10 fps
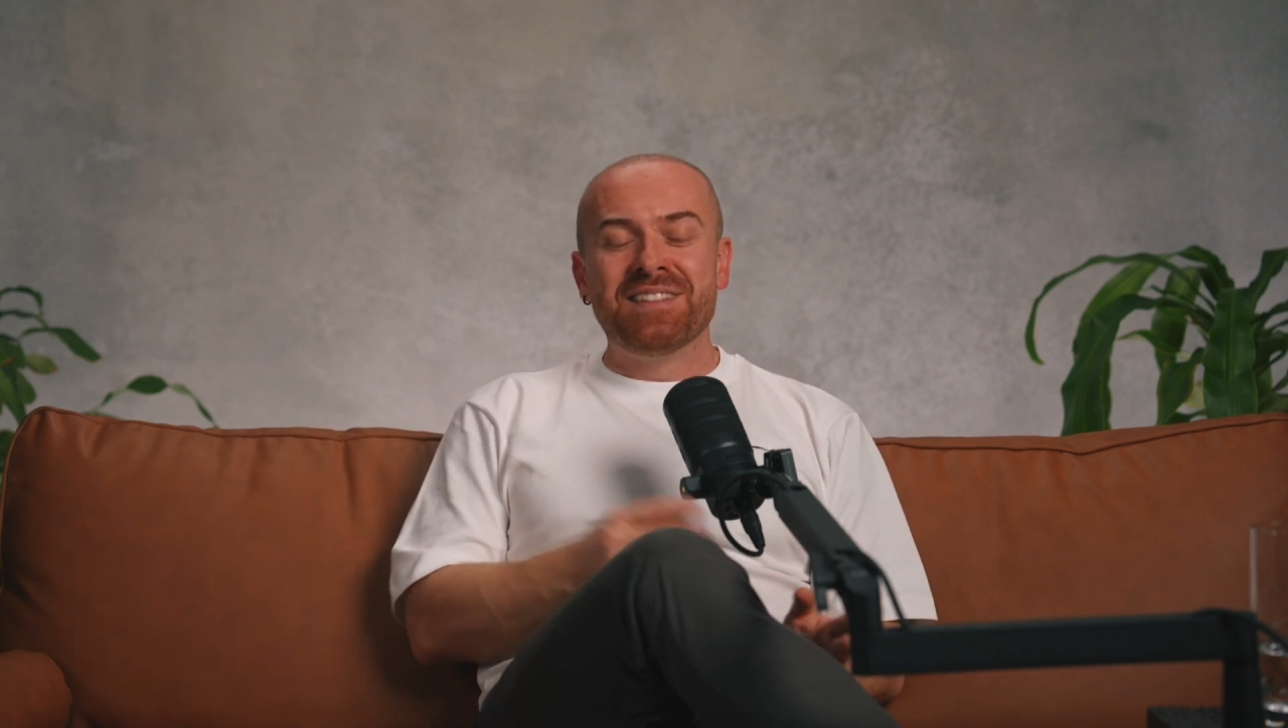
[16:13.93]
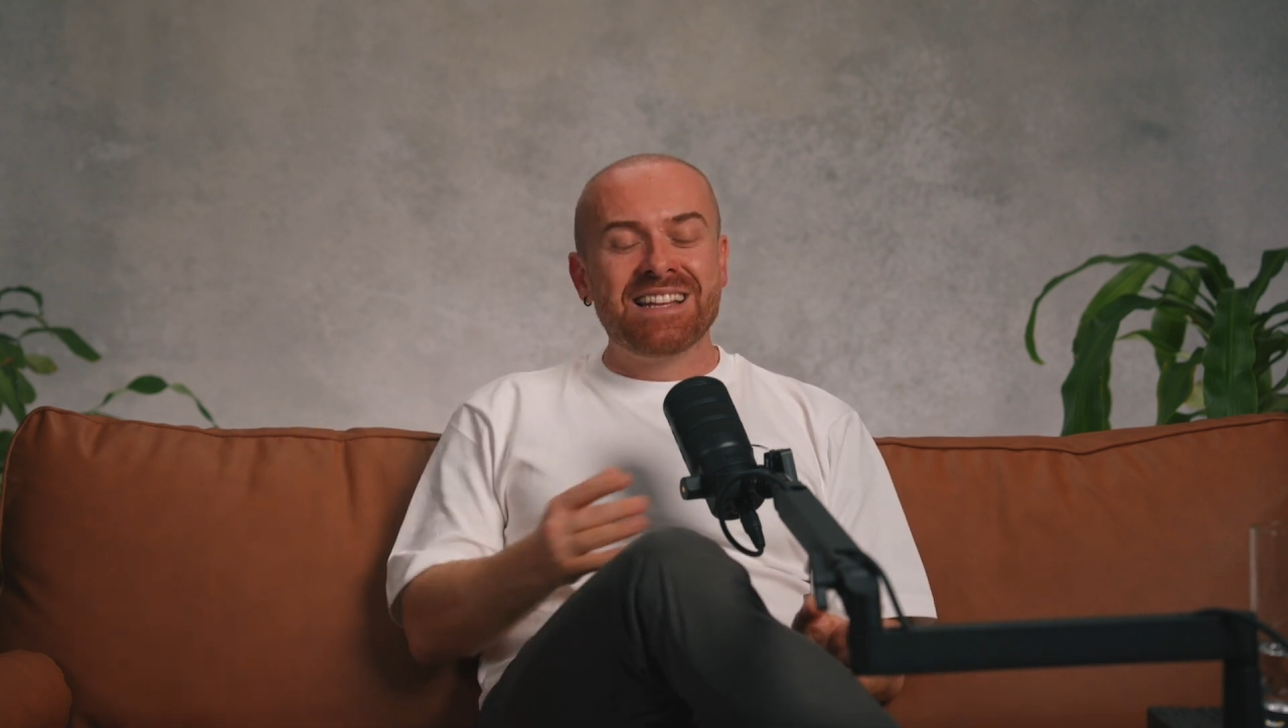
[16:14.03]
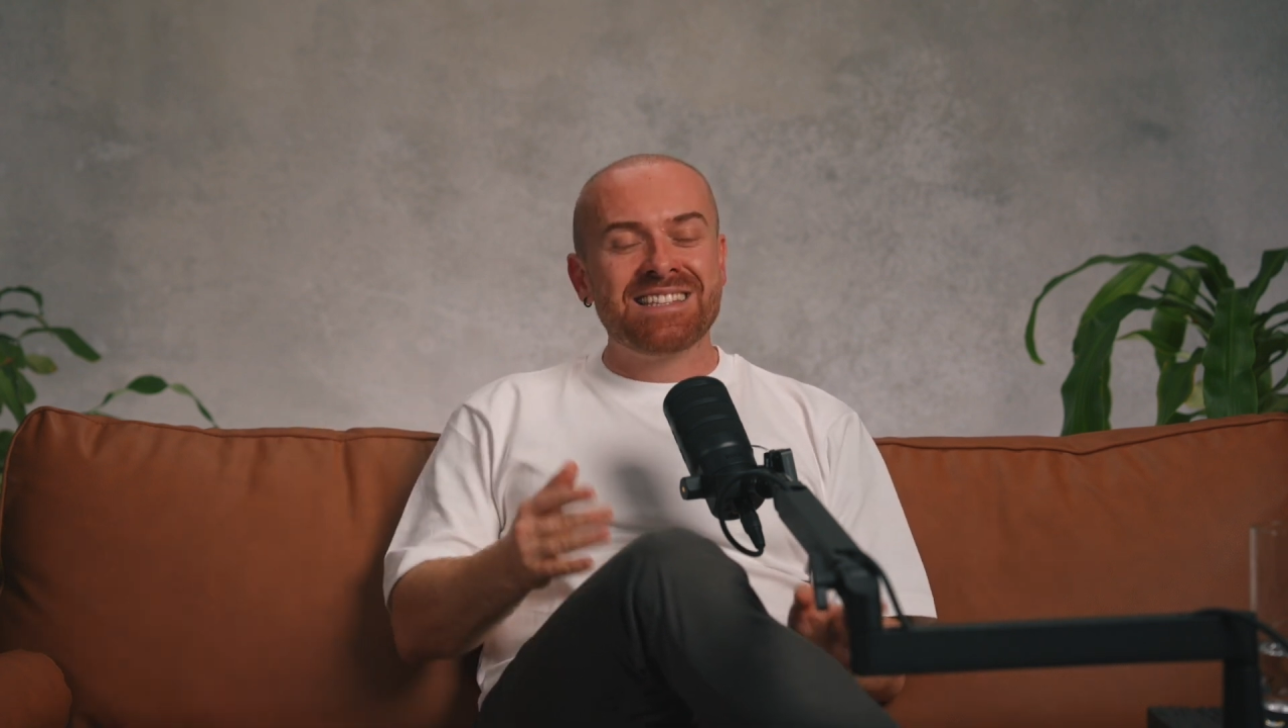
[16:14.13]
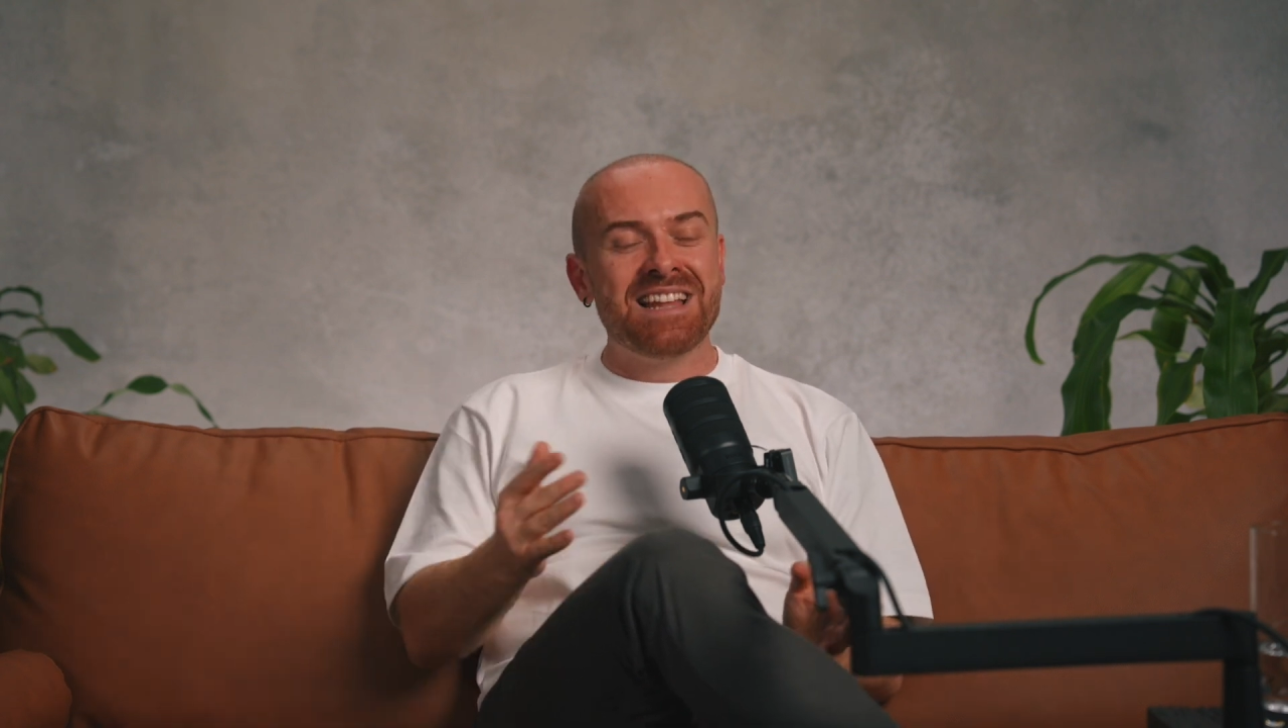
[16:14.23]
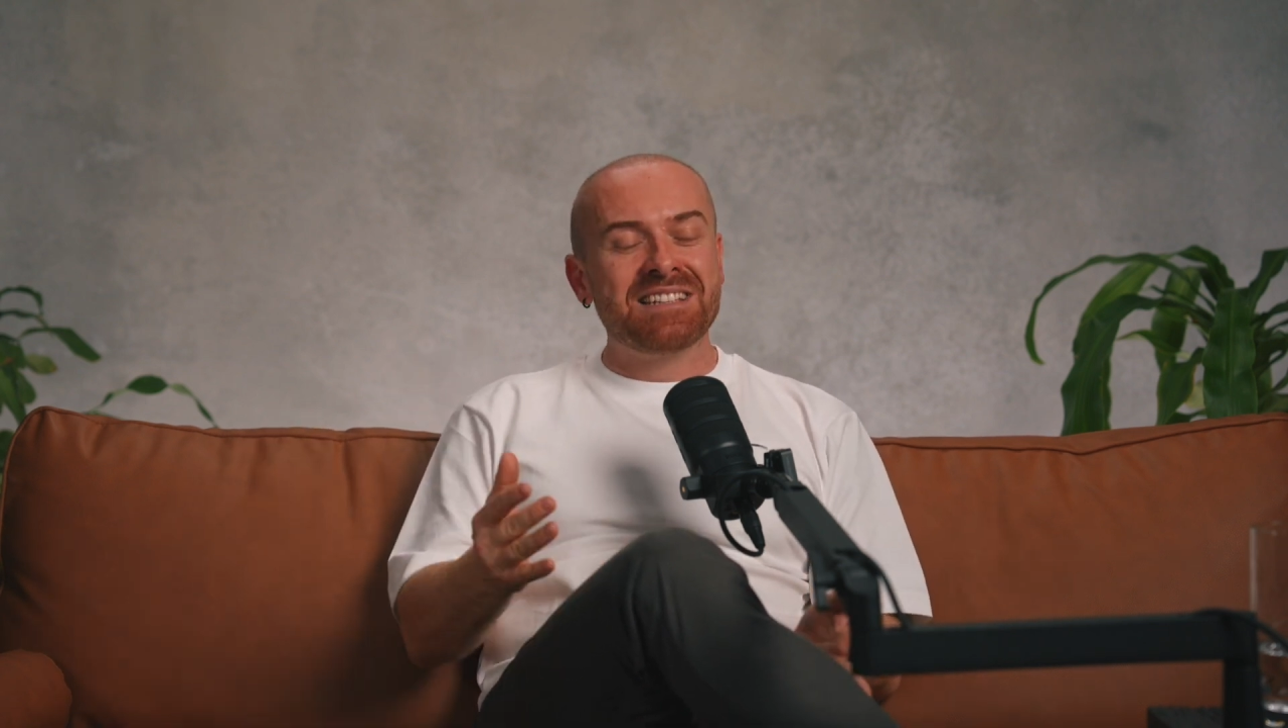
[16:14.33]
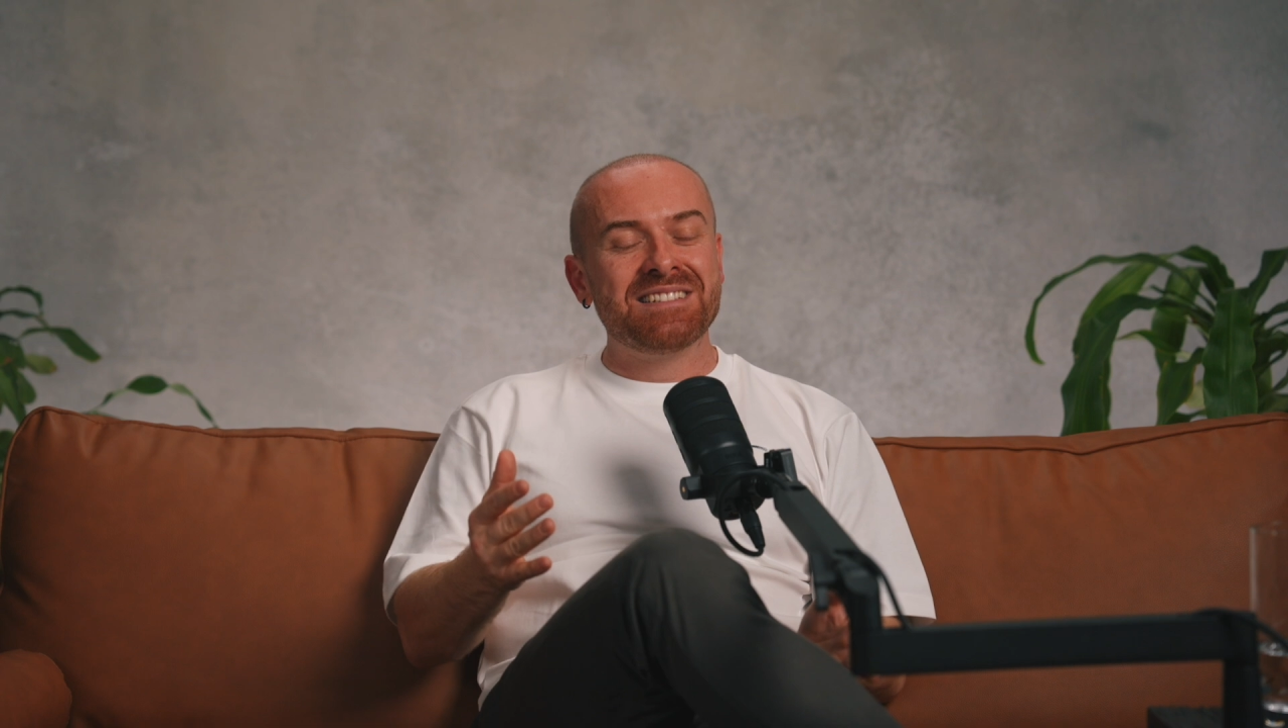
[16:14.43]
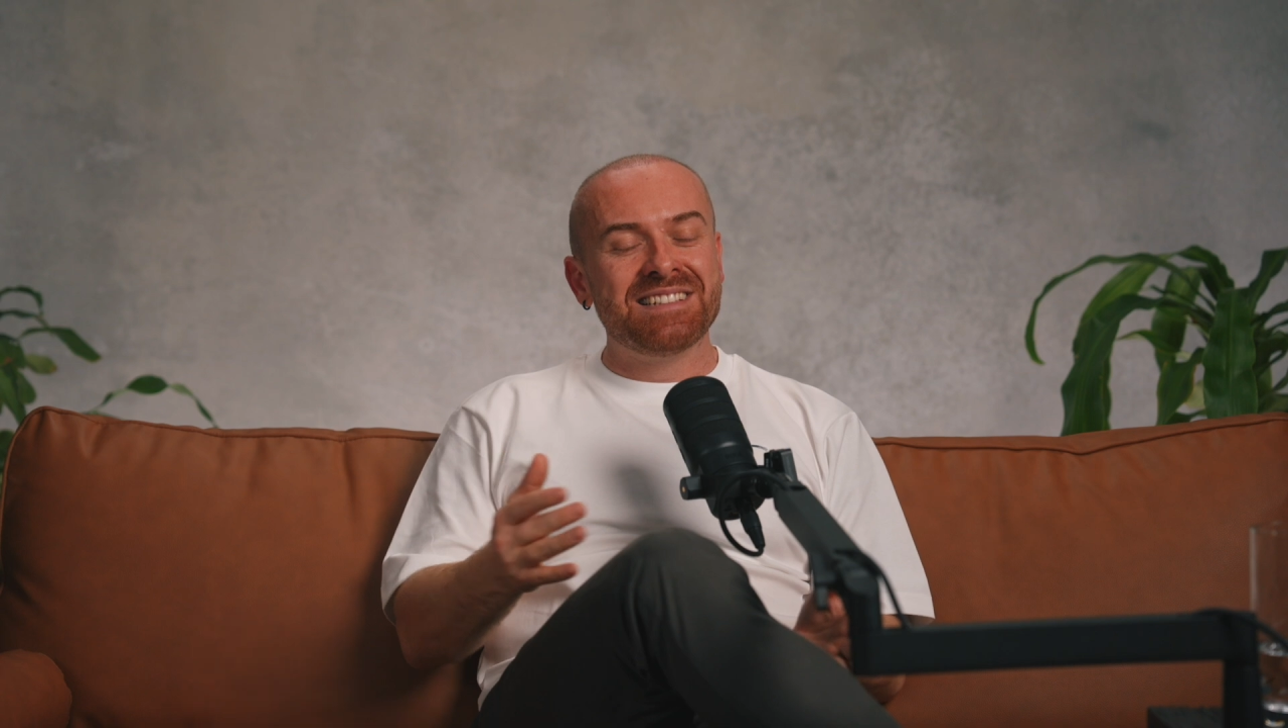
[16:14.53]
That's not